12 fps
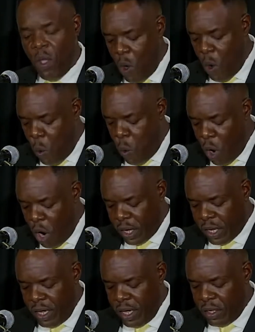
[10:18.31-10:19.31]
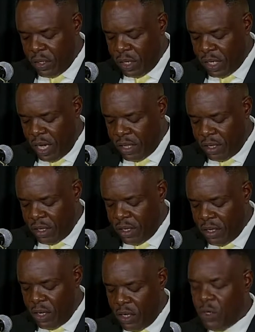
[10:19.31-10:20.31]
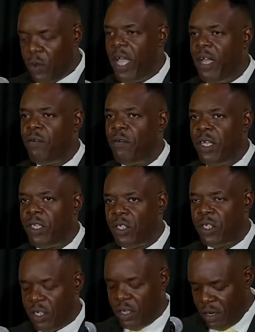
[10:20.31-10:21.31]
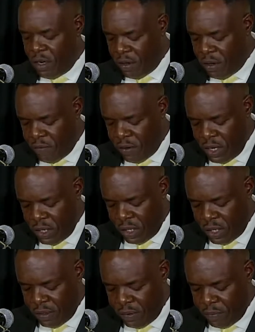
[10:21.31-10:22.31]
working together to enrich the region.